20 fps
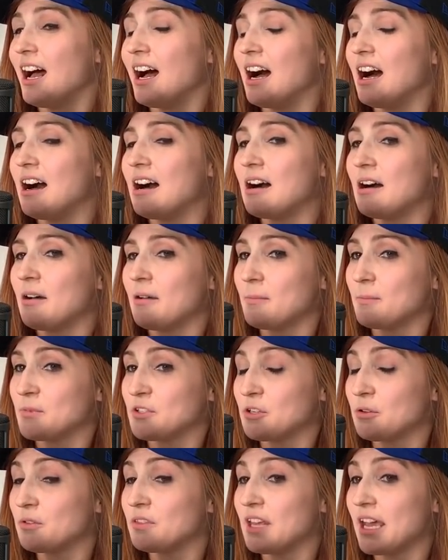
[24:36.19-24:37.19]
Um,
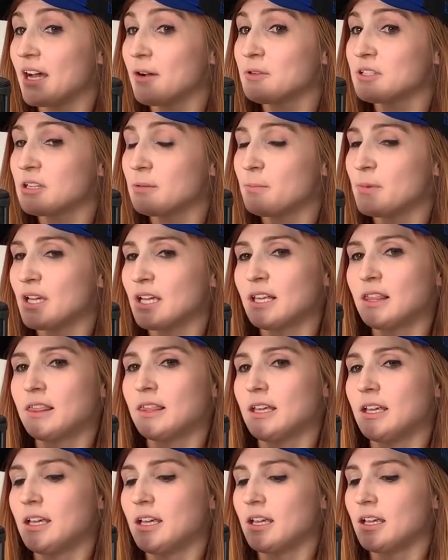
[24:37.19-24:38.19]
so that was a big
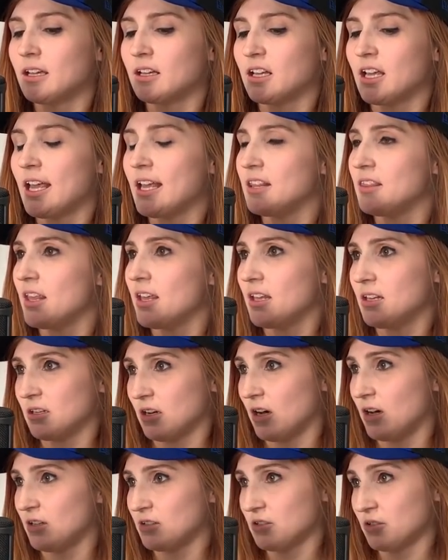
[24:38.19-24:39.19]
thing. And then
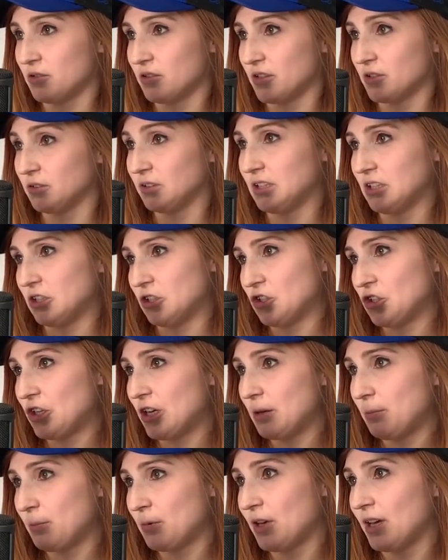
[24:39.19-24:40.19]
also their
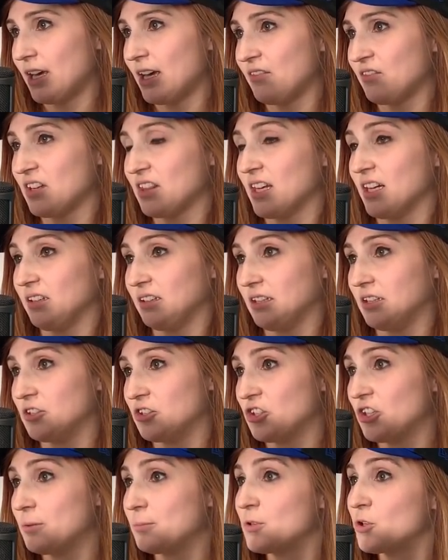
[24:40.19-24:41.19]
leadership, having that
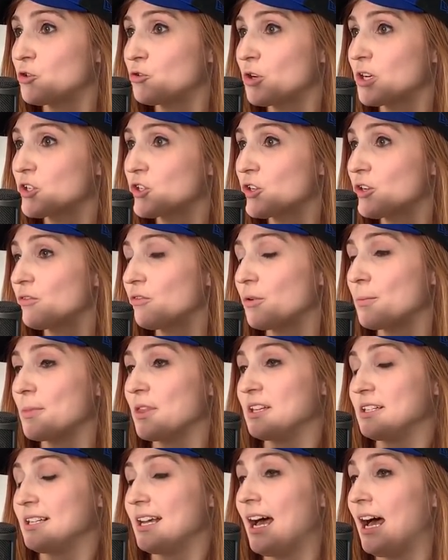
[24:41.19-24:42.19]
leadership structure from
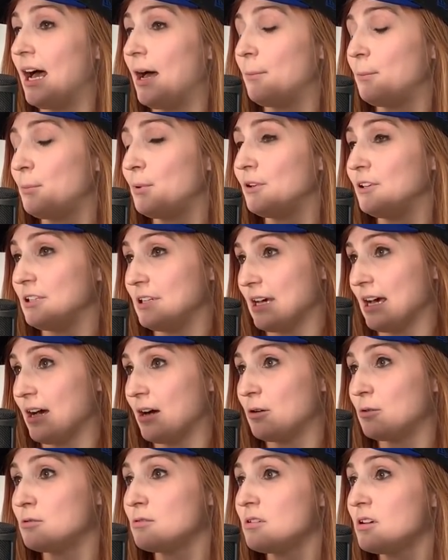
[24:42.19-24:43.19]
the top
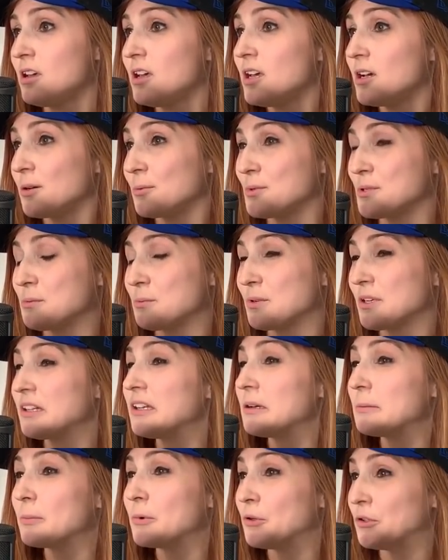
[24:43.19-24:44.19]
down was
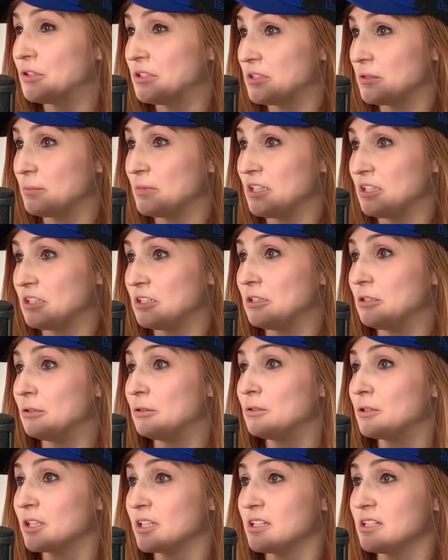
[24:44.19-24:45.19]
really important to me
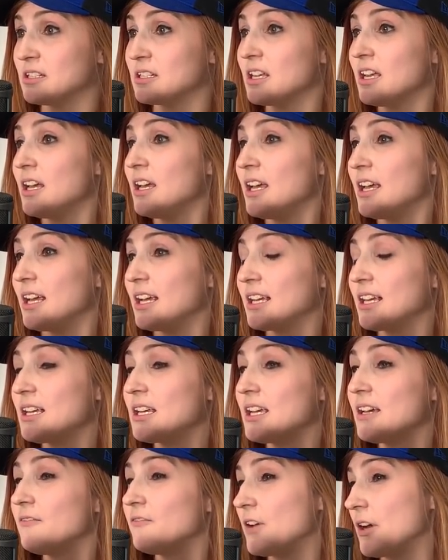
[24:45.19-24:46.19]
too, because it
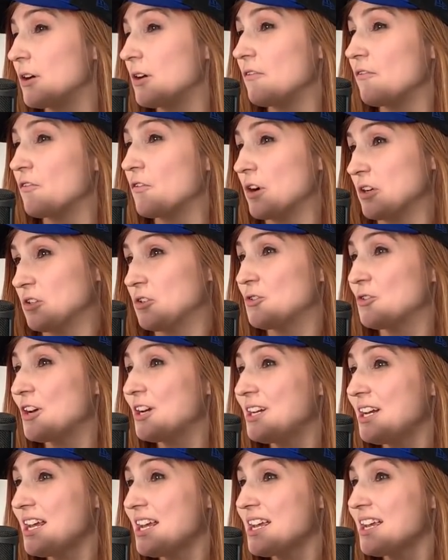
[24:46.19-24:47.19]
can get very
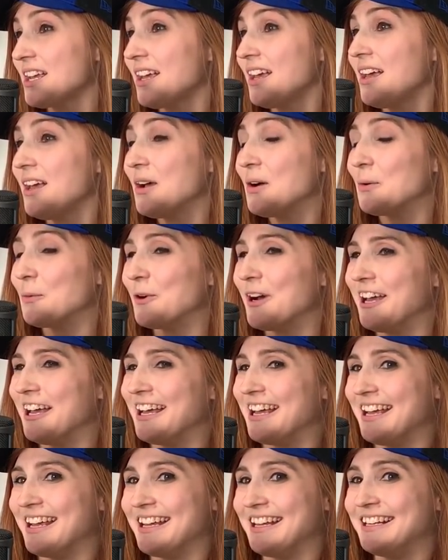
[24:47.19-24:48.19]
frustrating when
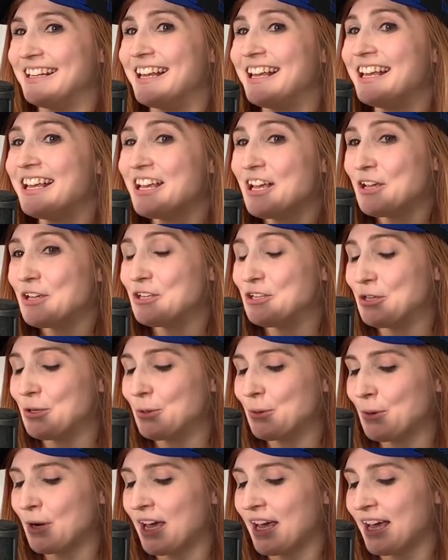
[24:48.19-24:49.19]

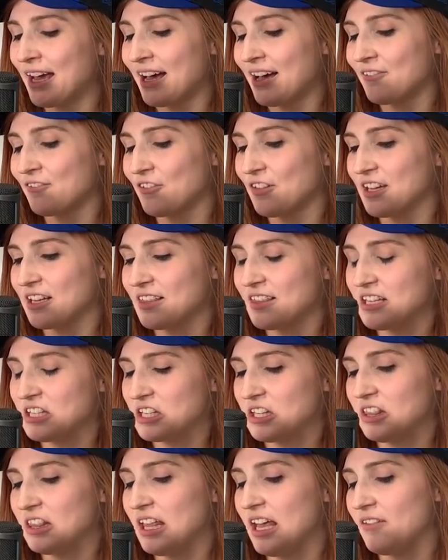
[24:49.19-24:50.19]
you have like
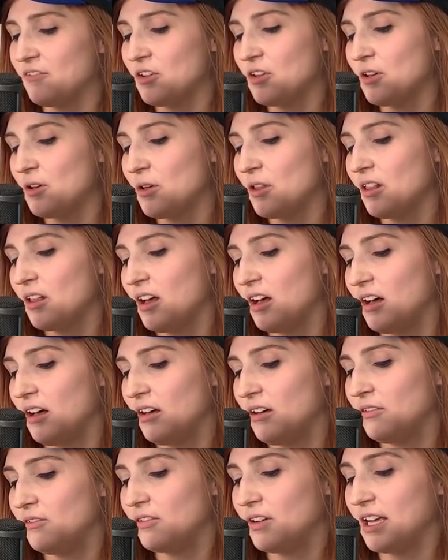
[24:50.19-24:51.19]
this level
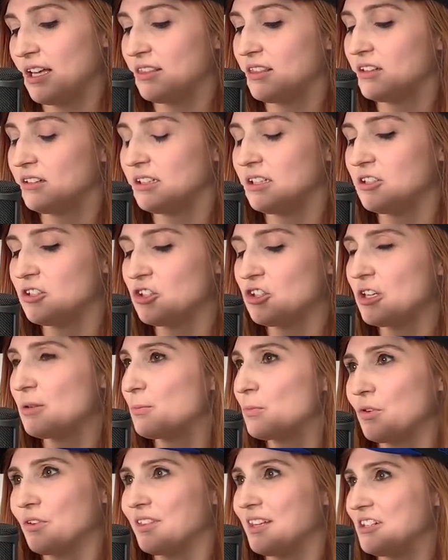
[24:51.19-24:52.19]
of at the
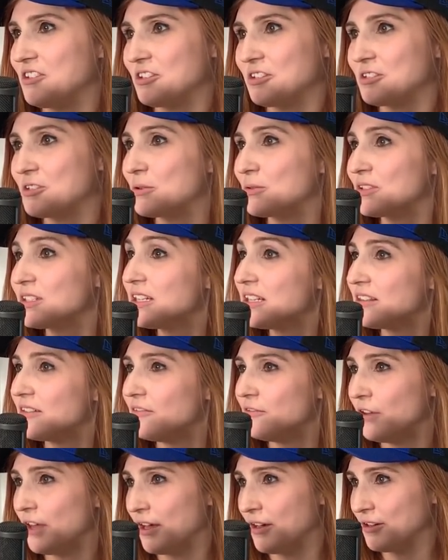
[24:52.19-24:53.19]
leadership where they just don't see the
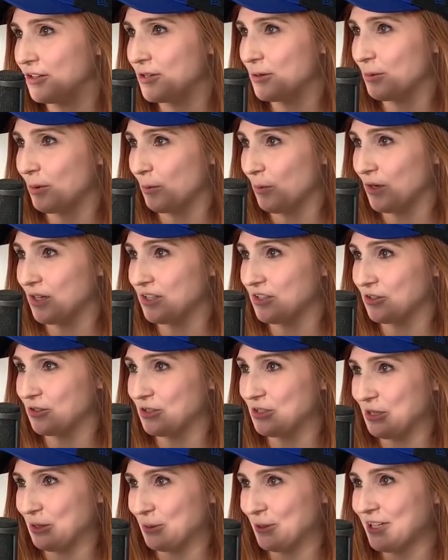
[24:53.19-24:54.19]
value in what you're
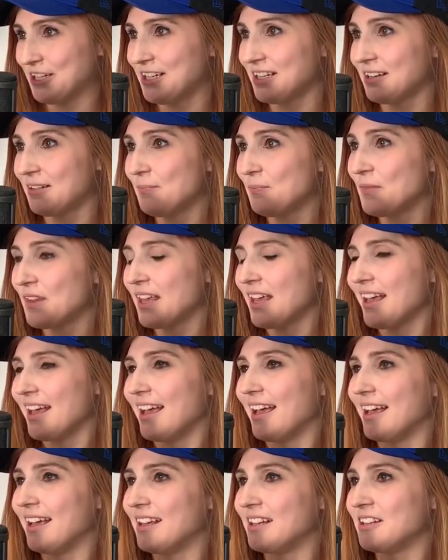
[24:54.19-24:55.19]
doing. Yeah.
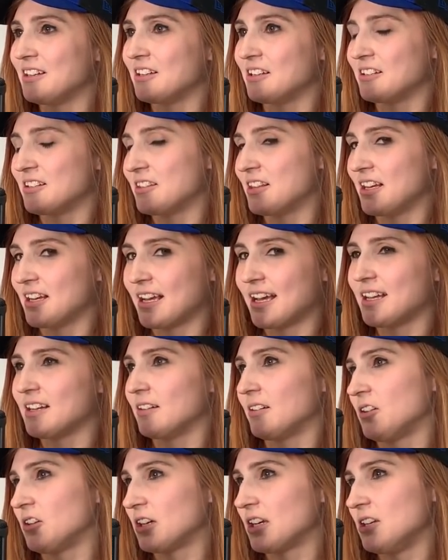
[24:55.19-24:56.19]
And they kind
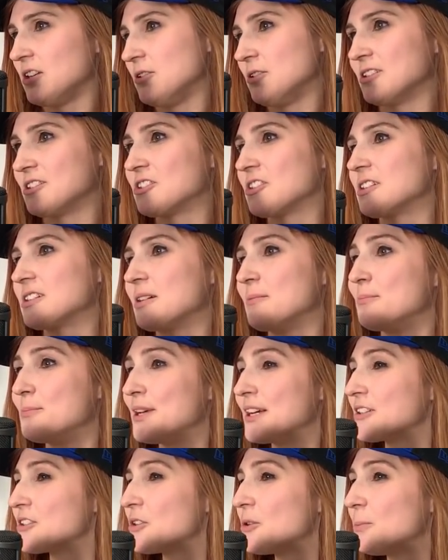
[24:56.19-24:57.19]
of look at you as just a
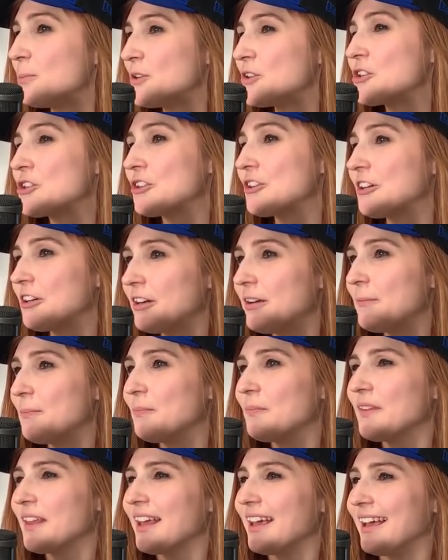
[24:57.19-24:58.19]
pixel pusher.
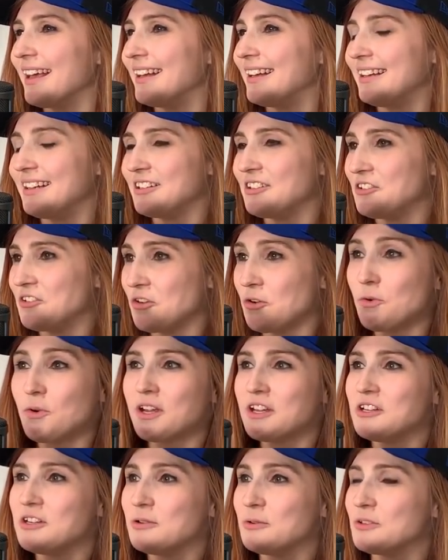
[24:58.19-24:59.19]
Sure. And you
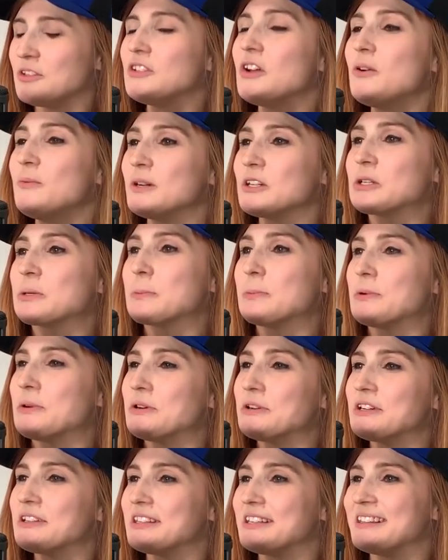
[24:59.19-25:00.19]
can do so much
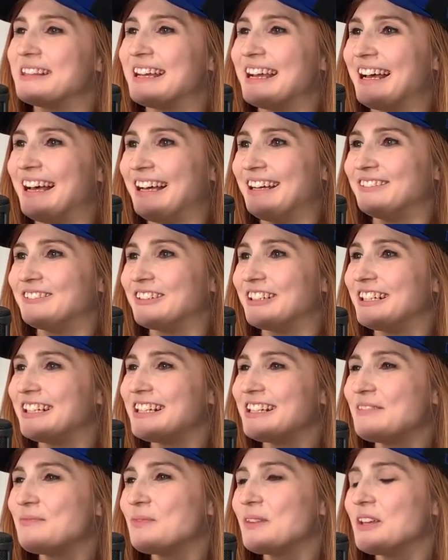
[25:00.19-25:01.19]
more than that. Sure.
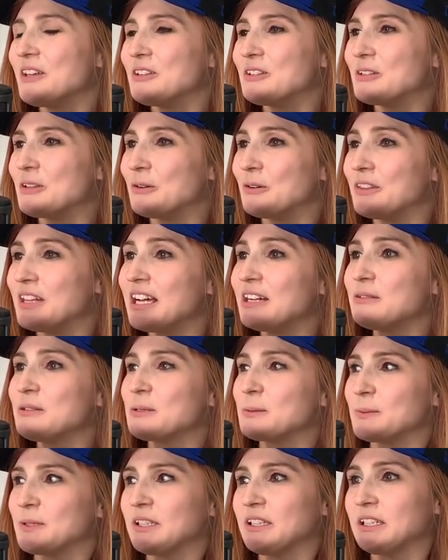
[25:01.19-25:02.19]
Right. So that
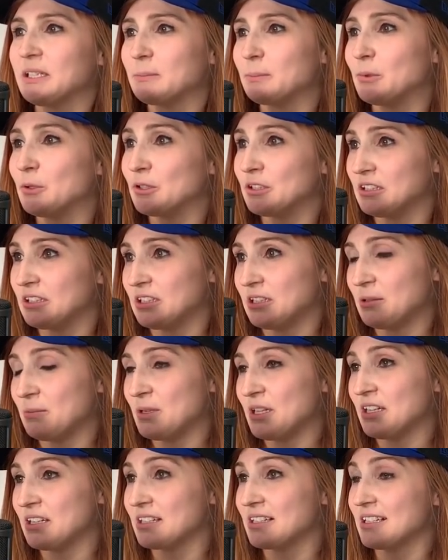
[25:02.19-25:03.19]
was really important to
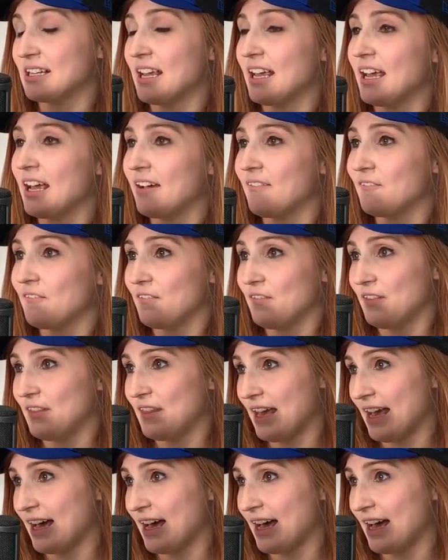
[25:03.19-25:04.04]
me, is to have